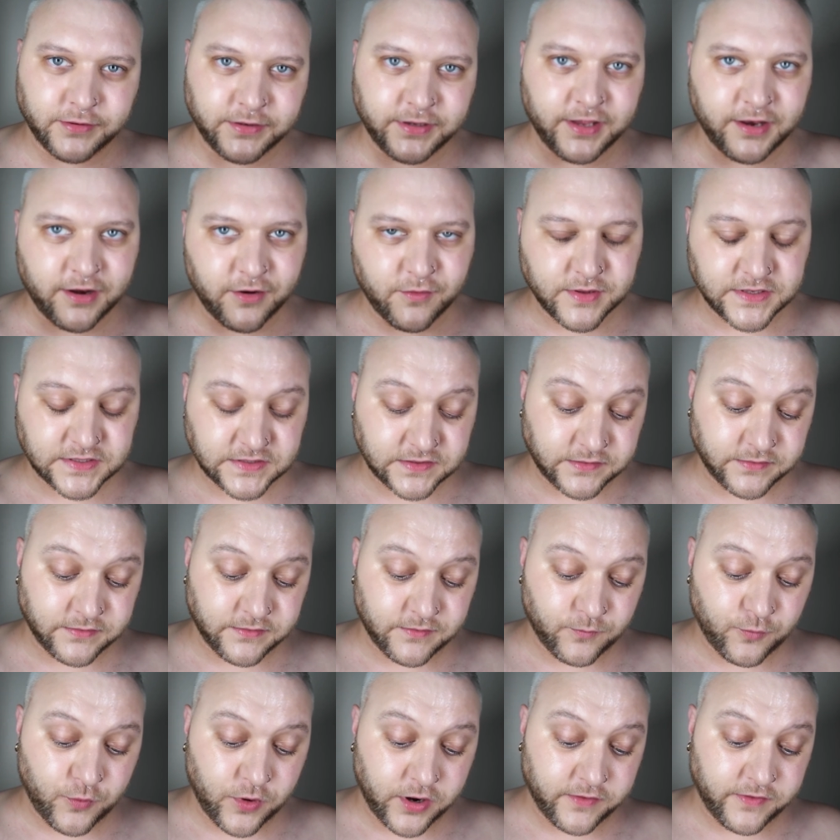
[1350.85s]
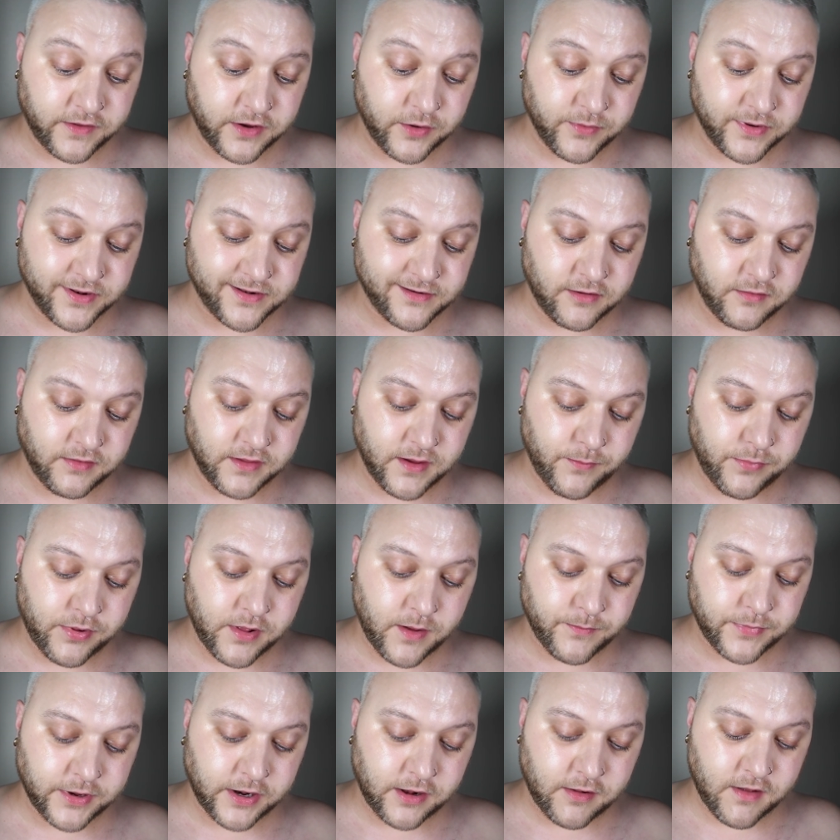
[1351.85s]
you know, it's one of the original lip
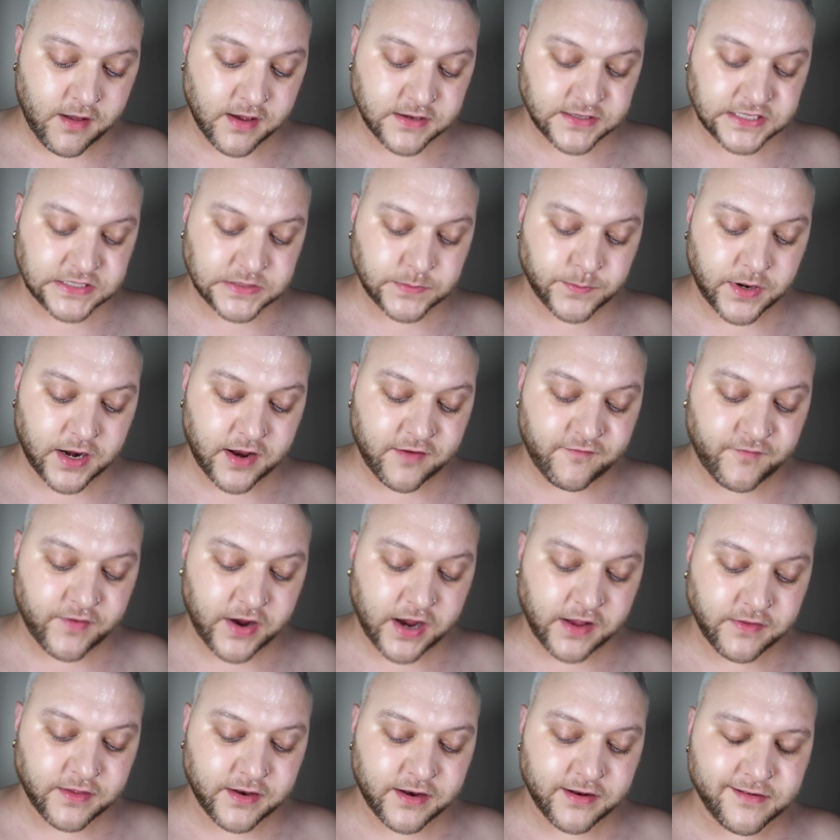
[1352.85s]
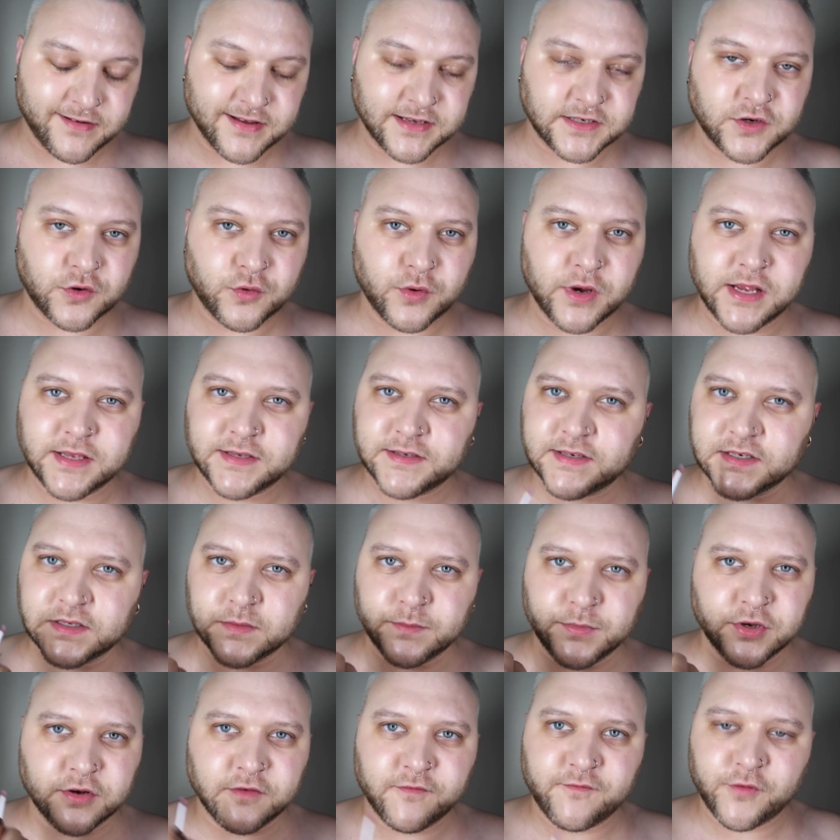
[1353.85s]
plumping glosses, but I find that it just creates this
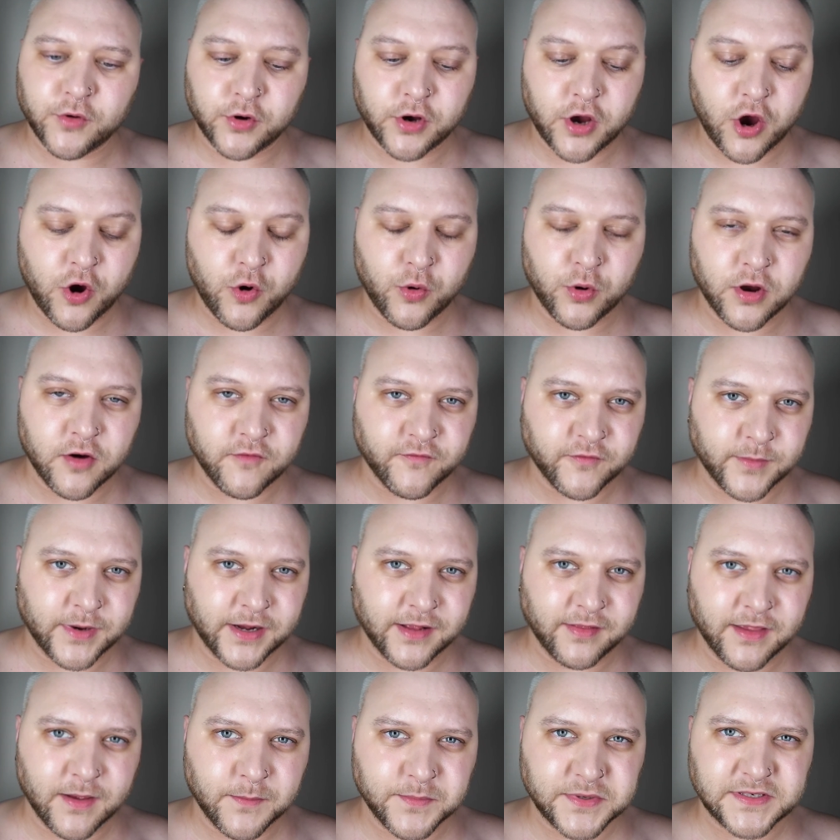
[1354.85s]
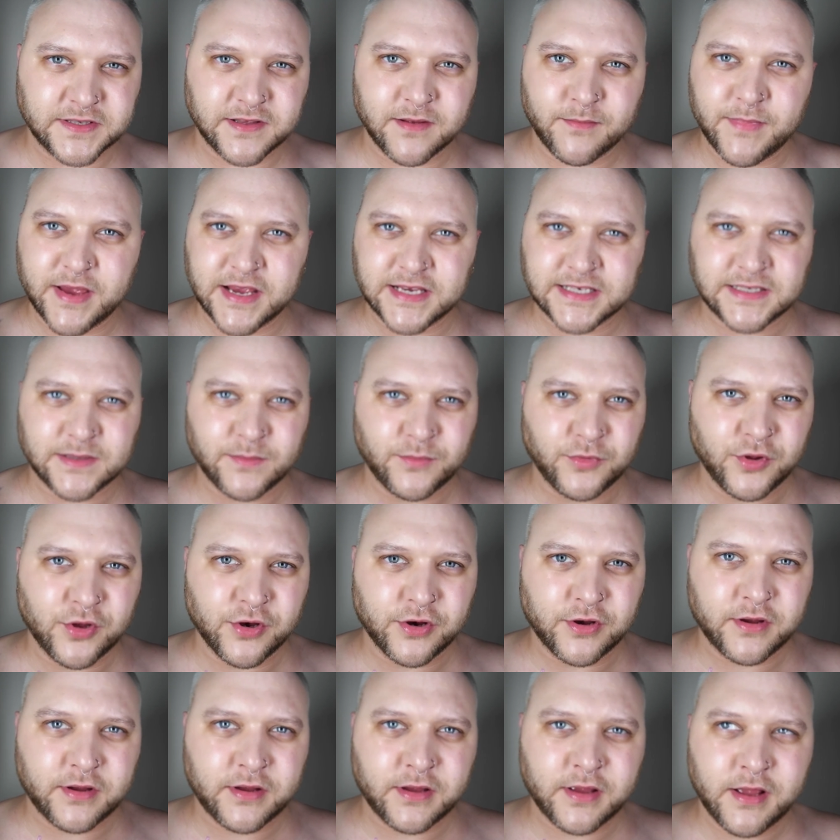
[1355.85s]
beautiful coat over my lips that makes them
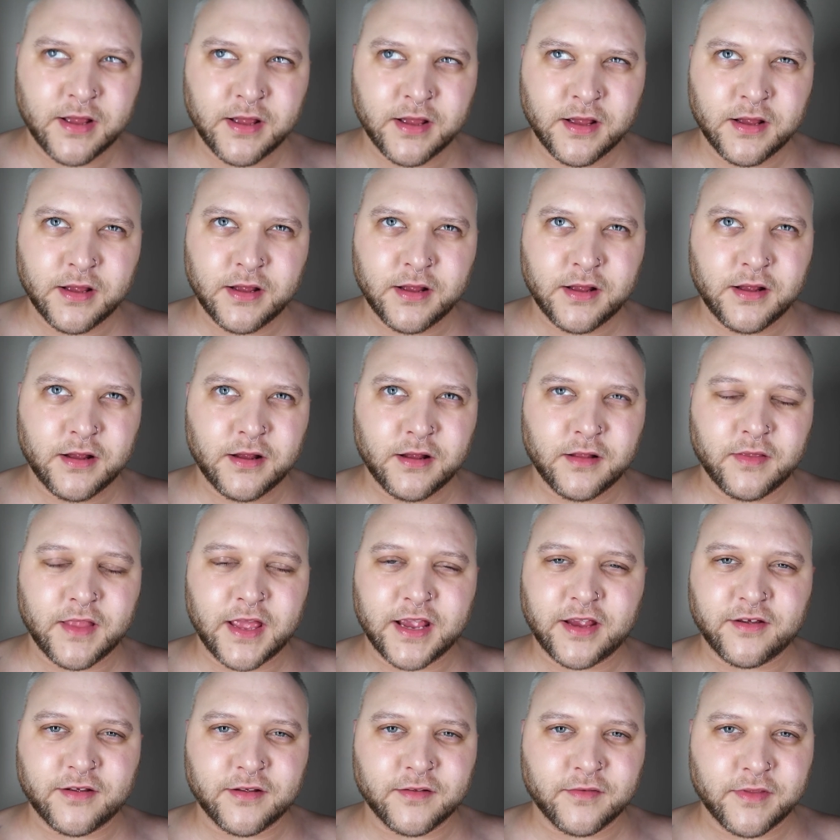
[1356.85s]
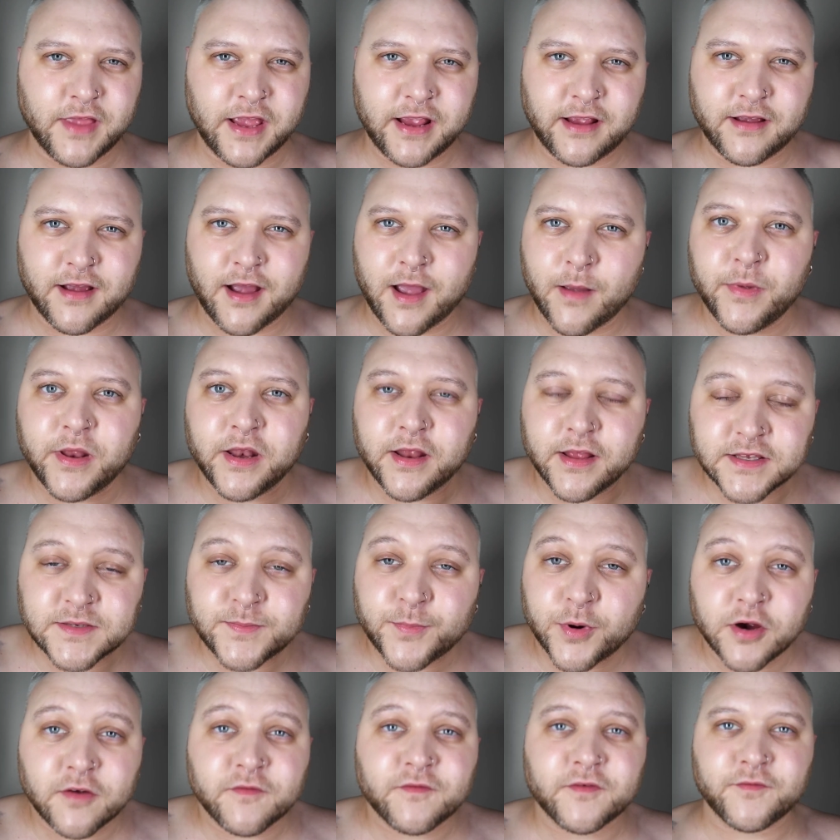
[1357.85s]
look like I mean, it's
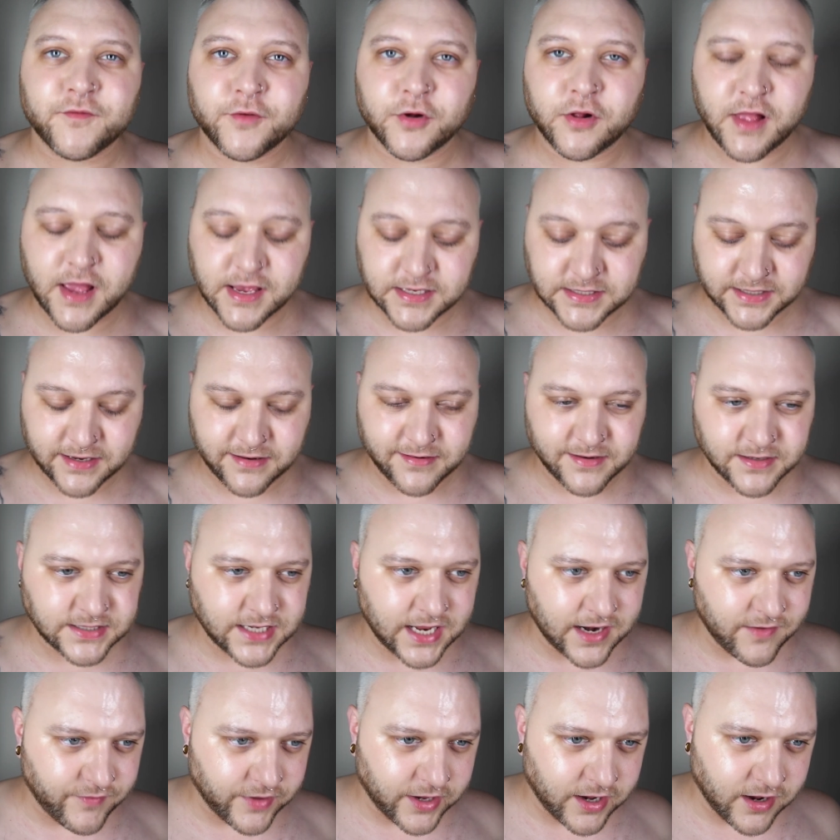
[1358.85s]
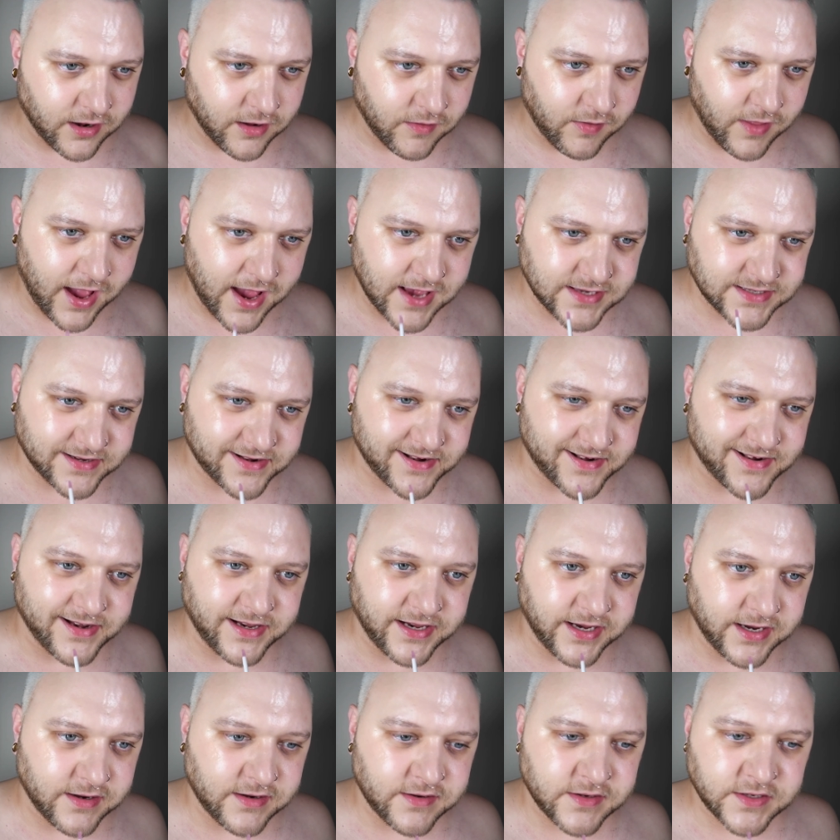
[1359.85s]
perfect for glass skin, just kind of like a glass
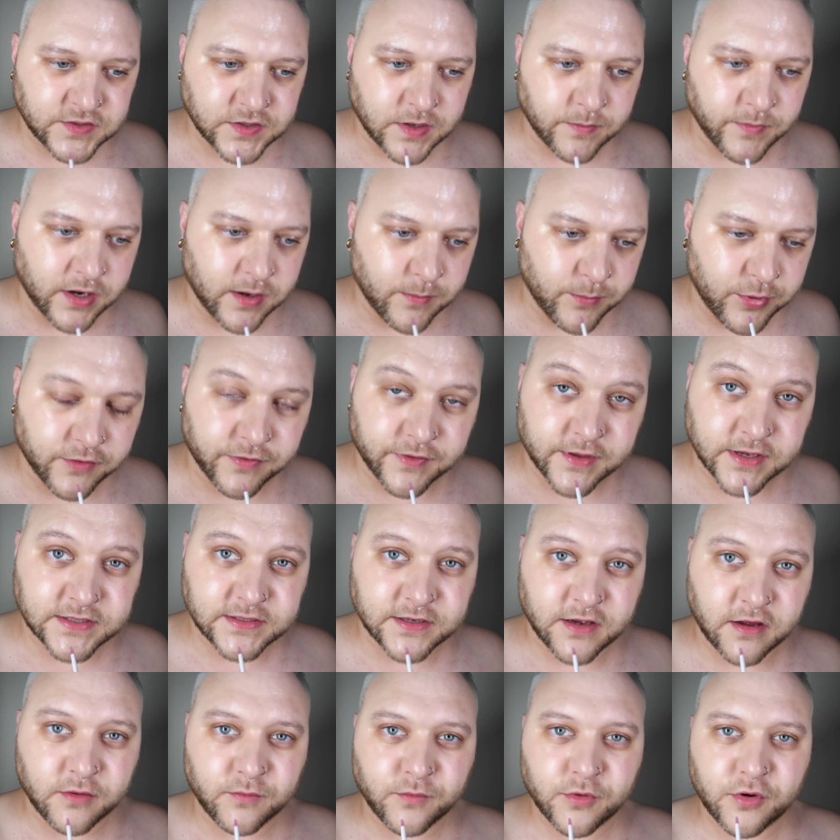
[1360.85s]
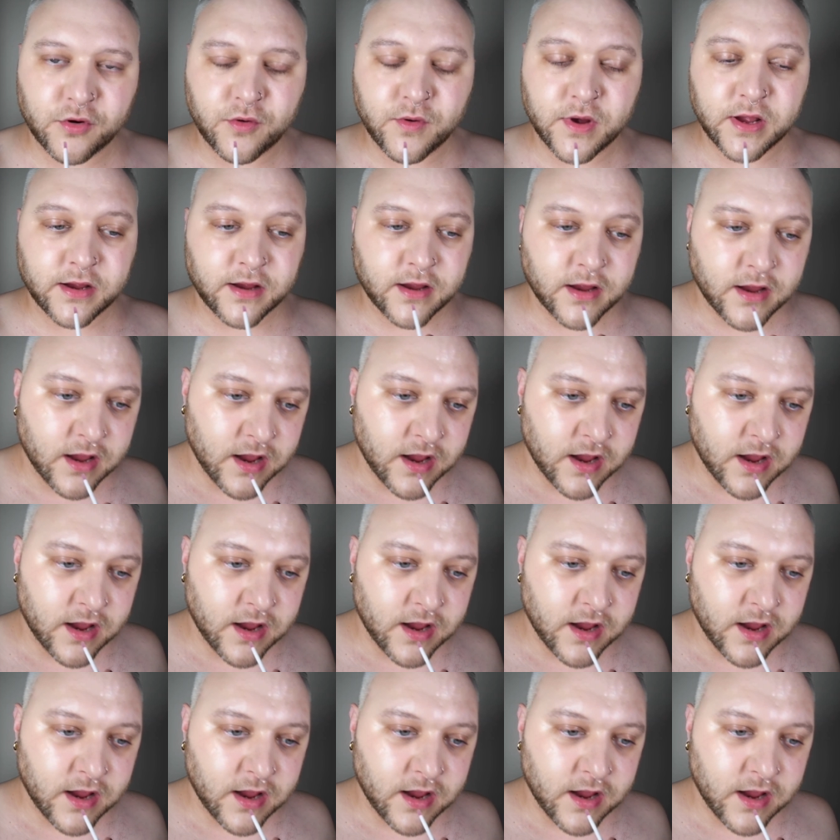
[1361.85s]
sheen. So I'm going to put this on real quick.